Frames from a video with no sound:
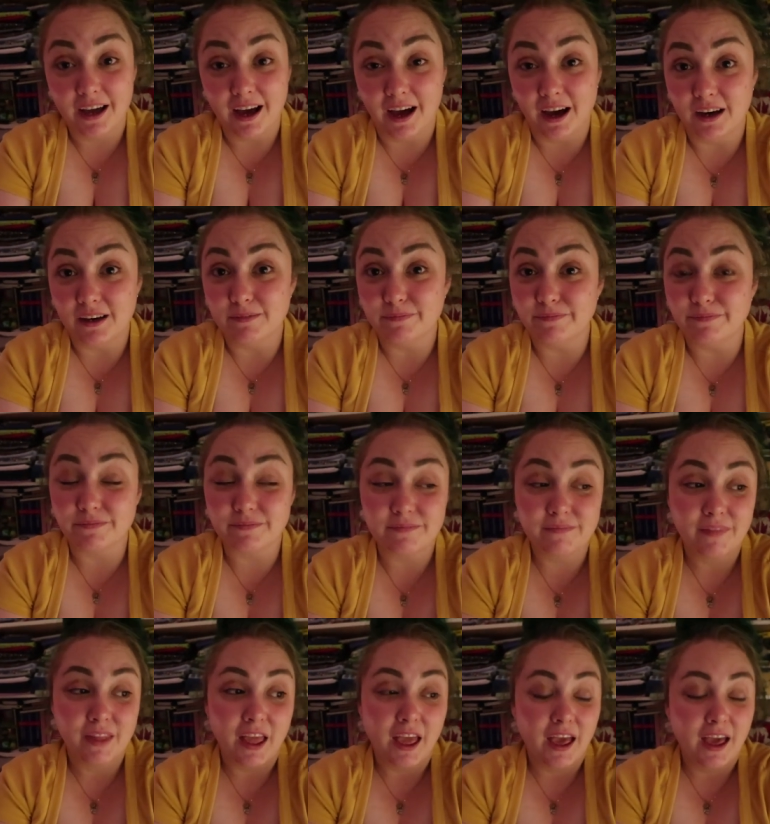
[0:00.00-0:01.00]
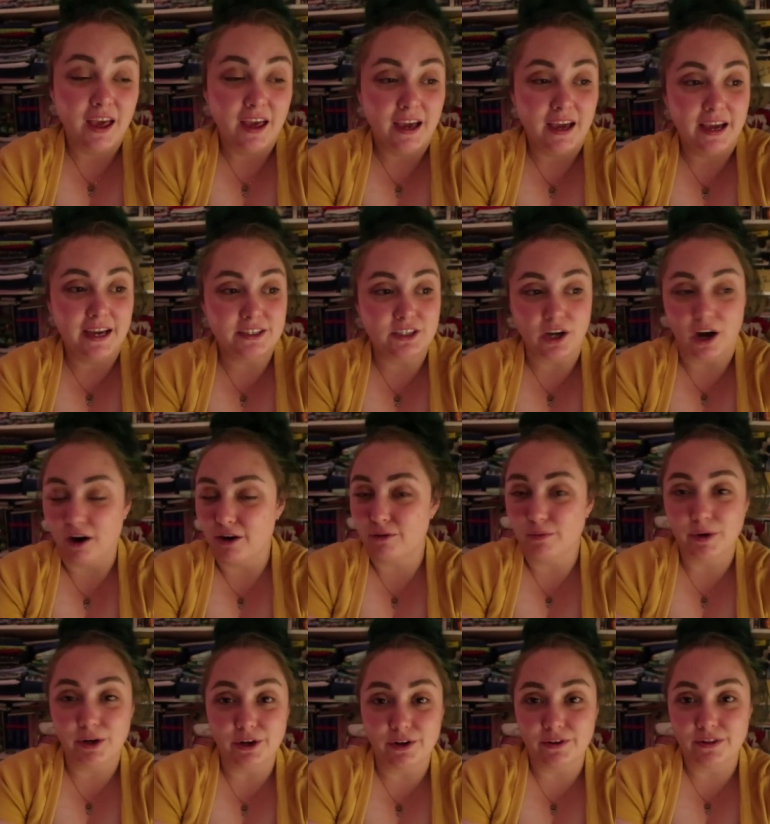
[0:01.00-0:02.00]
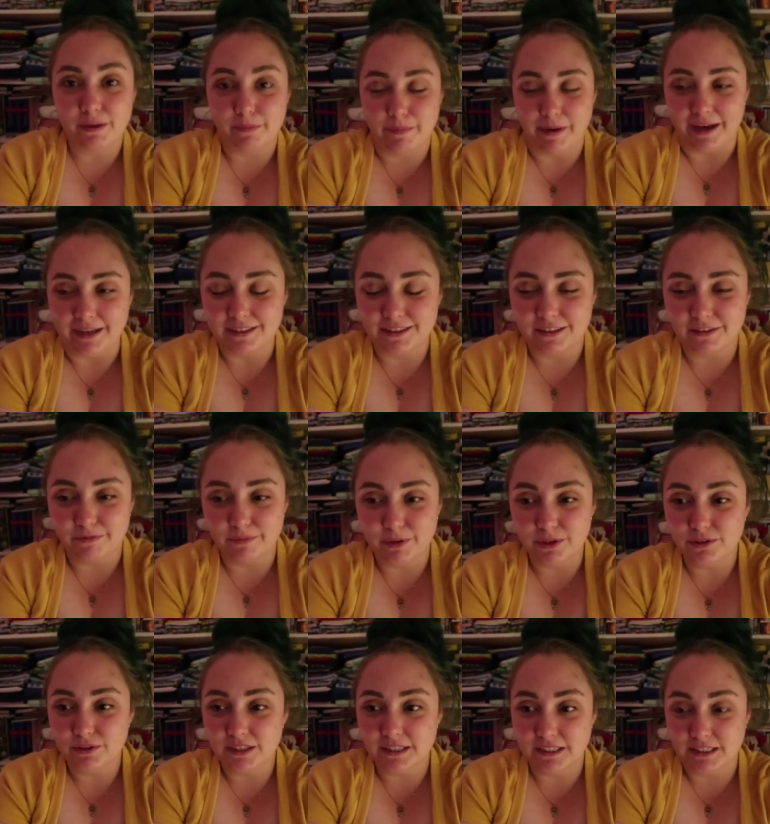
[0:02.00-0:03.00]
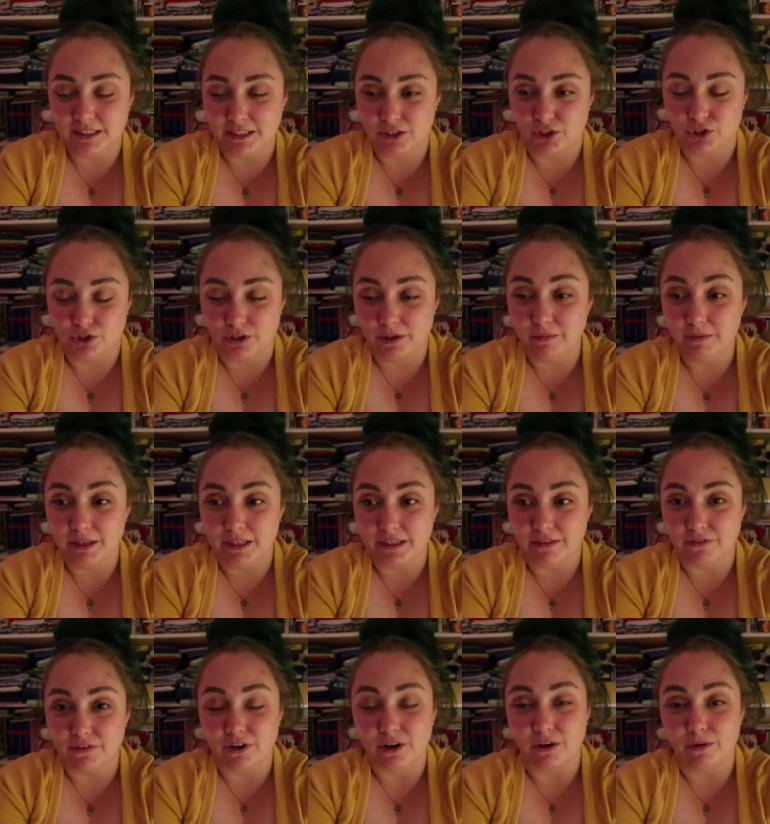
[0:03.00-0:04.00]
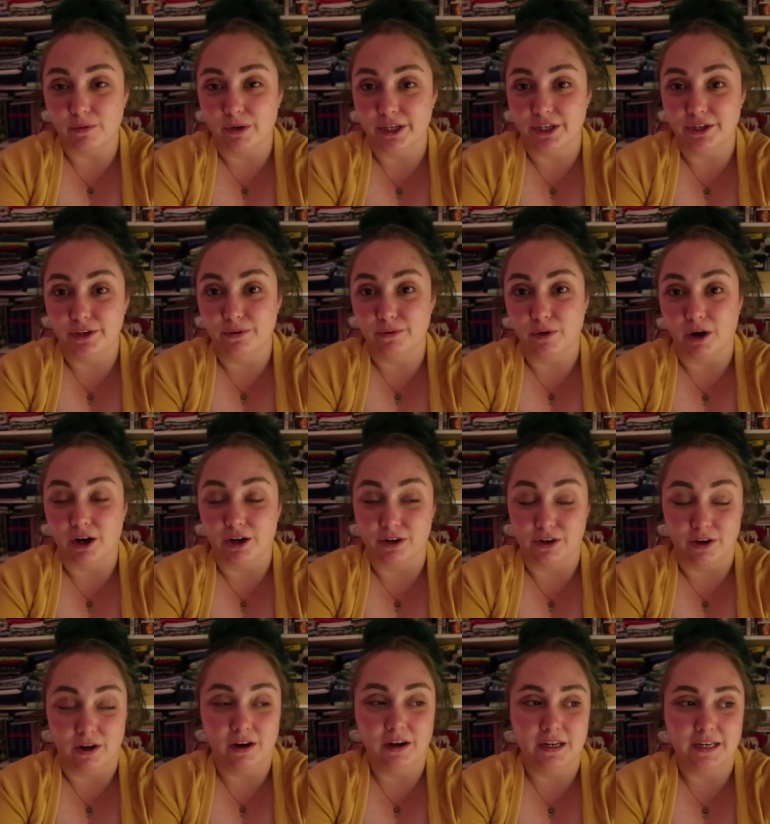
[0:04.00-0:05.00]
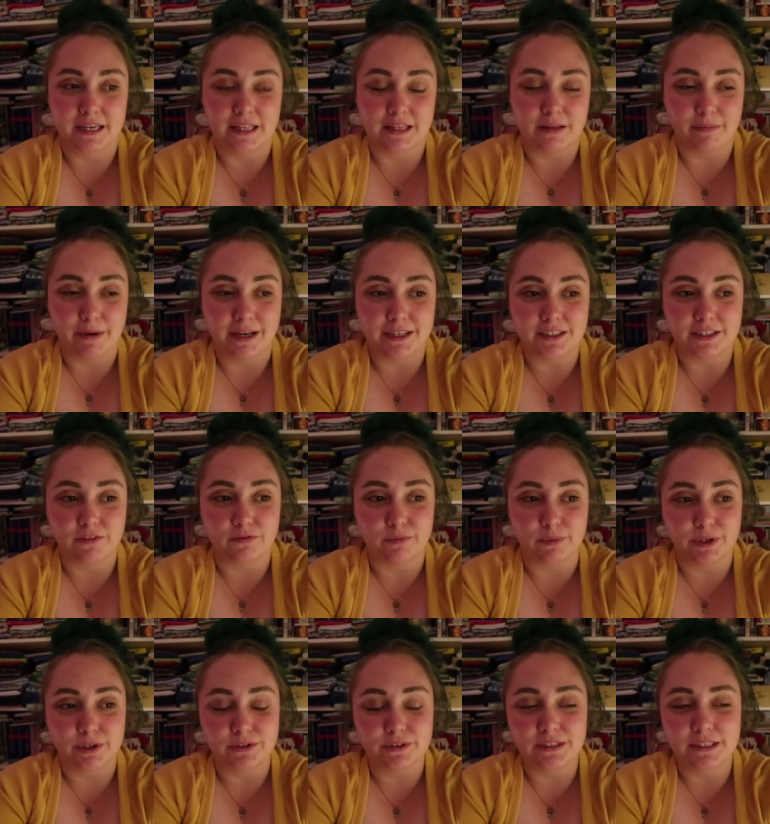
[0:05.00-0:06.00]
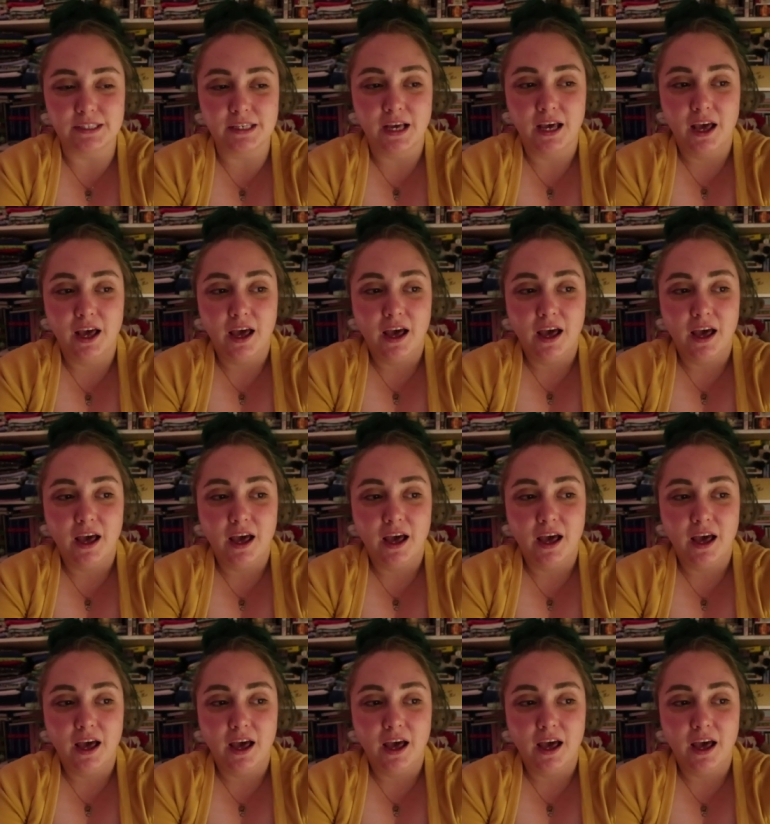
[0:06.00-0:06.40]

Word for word: Um, it's hard when you're in the best of moods. It's extremely difficult when you are not in the best of moods.